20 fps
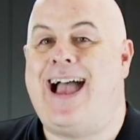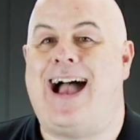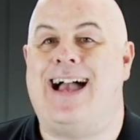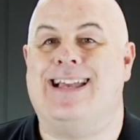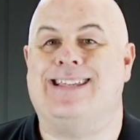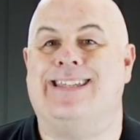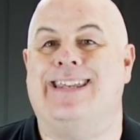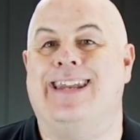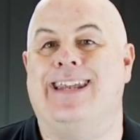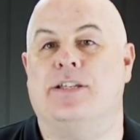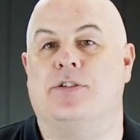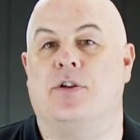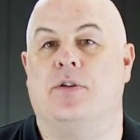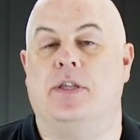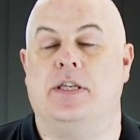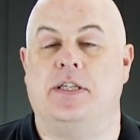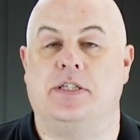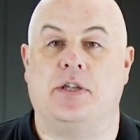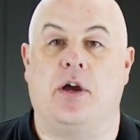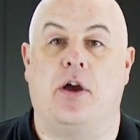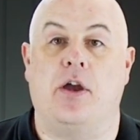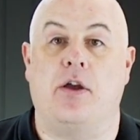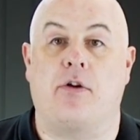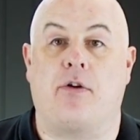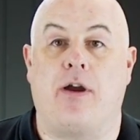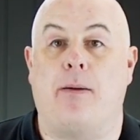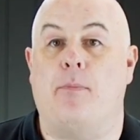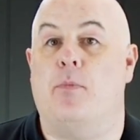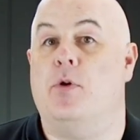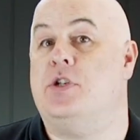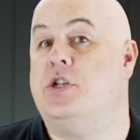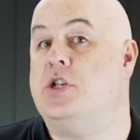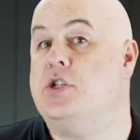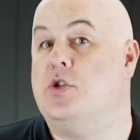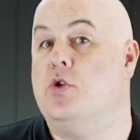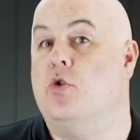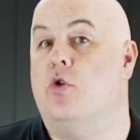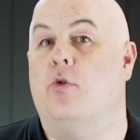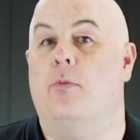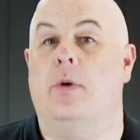as it is on this diagram, which
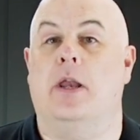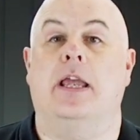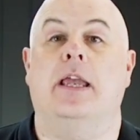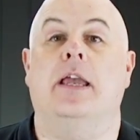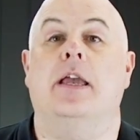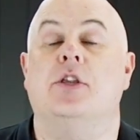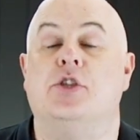is normally